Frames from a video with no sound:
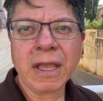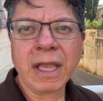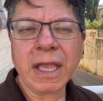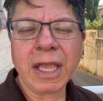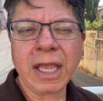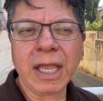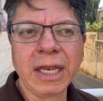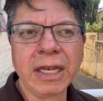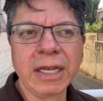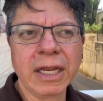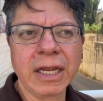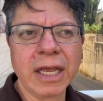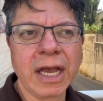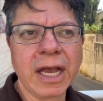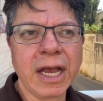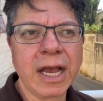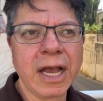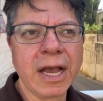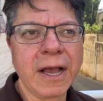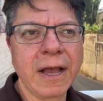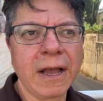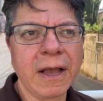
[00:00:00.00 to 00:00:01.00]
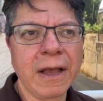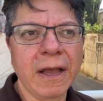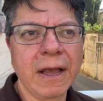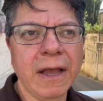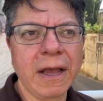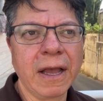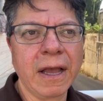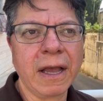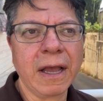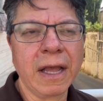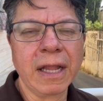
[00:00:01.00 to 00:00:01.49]
in
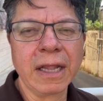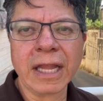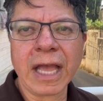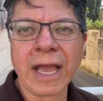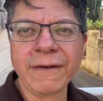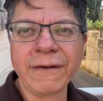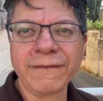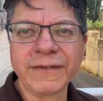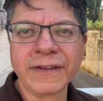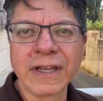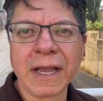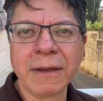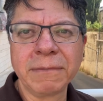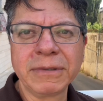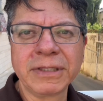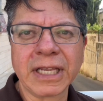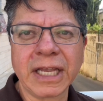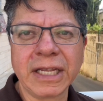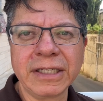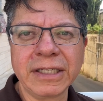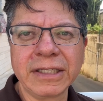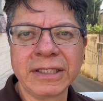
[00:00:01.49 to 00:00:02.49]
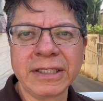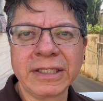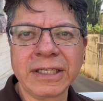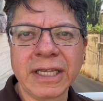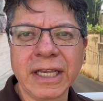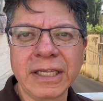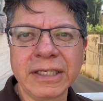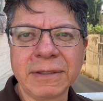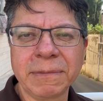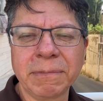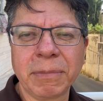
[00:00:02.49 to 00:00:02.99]
lifetime
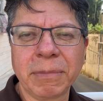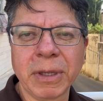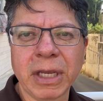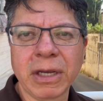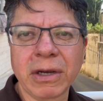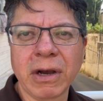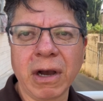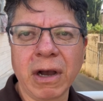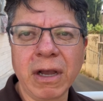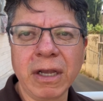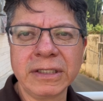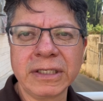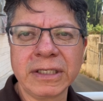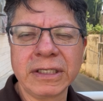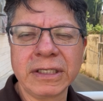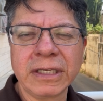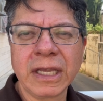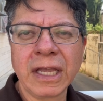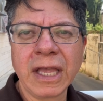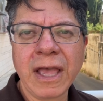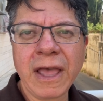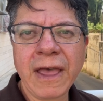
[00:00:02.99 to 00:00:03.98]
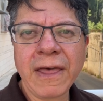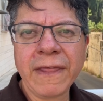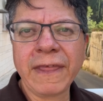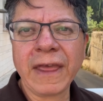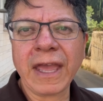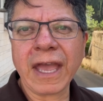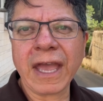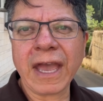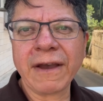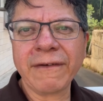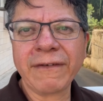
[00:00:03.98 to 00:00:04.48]
sentences because
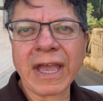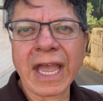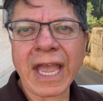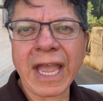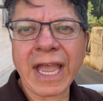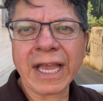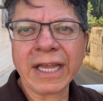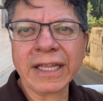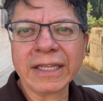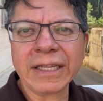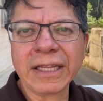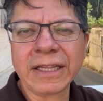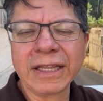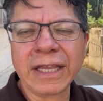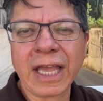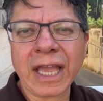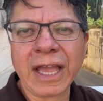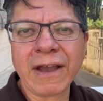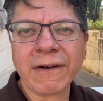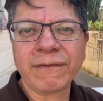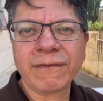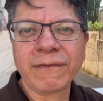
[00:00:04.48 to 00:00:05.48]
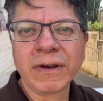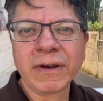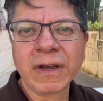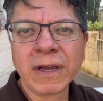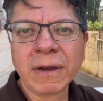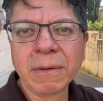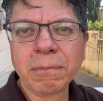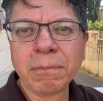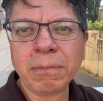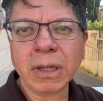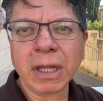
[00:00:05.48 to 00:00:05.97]
they have
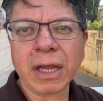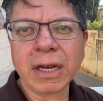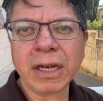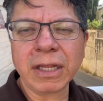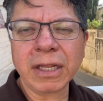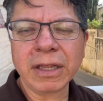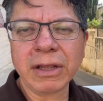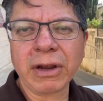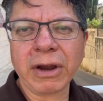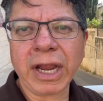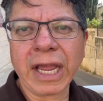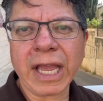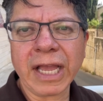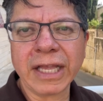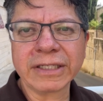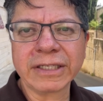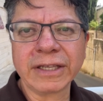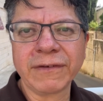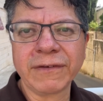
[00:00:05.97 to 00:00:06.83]
blood in their hands.